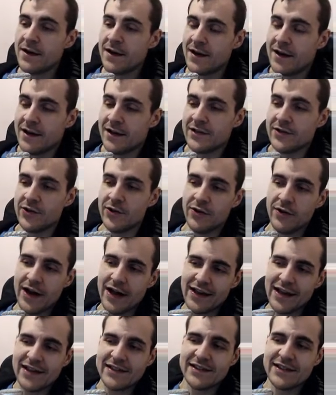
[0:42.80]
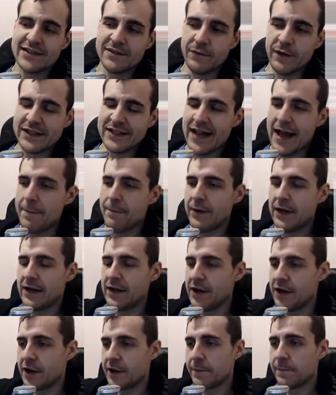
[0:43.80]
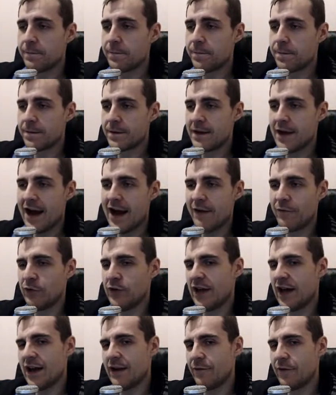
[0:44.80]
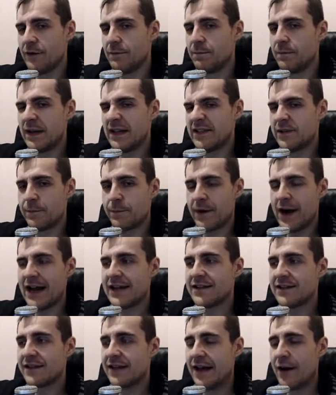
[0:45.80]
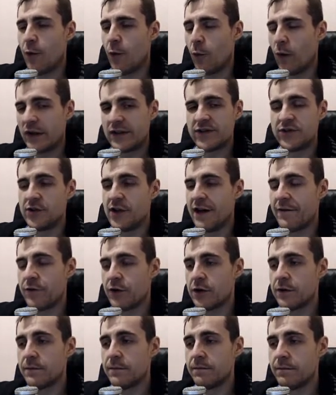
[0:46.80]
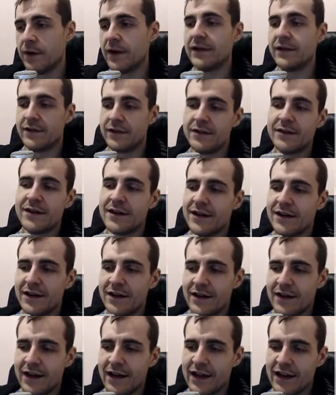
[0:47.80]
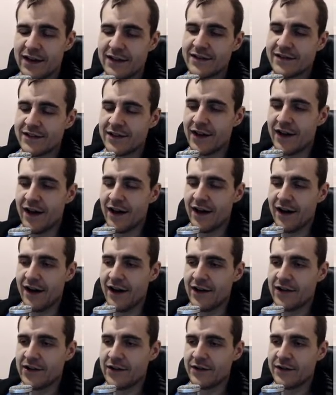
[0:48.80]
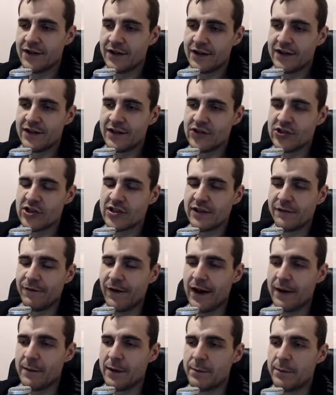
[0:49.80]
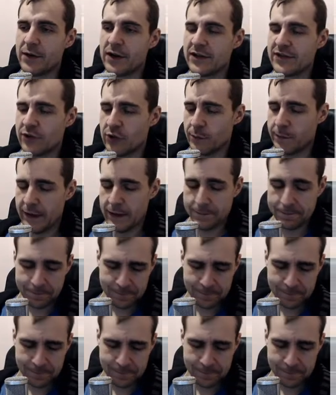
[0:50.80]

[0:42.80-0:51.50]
So I guess this is what's happening here. I would not even be surprised whatsoever. But it is justifiably pretty stupid.